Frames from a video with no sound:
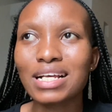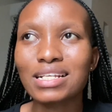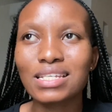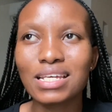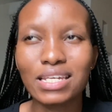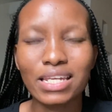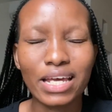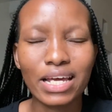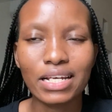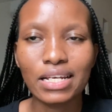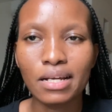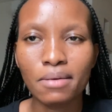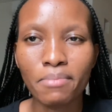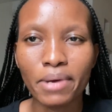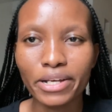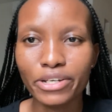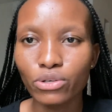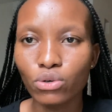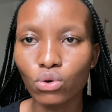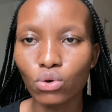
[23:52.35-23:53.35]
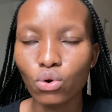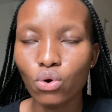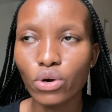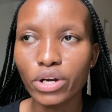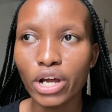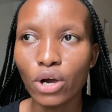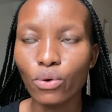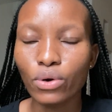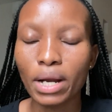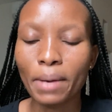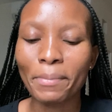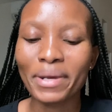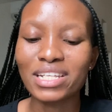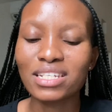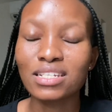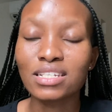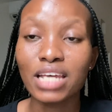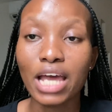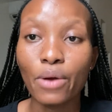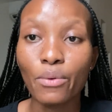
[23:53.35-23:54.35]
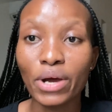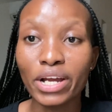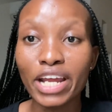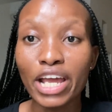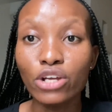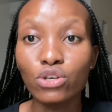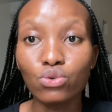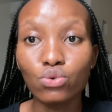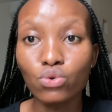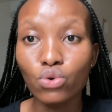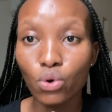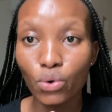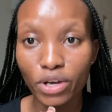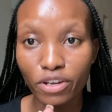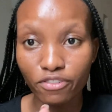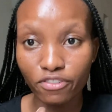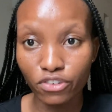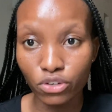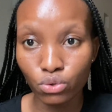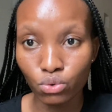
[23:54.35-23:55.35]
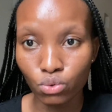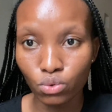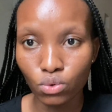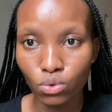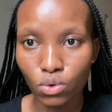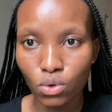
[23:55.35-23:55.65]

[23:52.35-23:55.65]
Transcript: but in Taiwan I do know a few,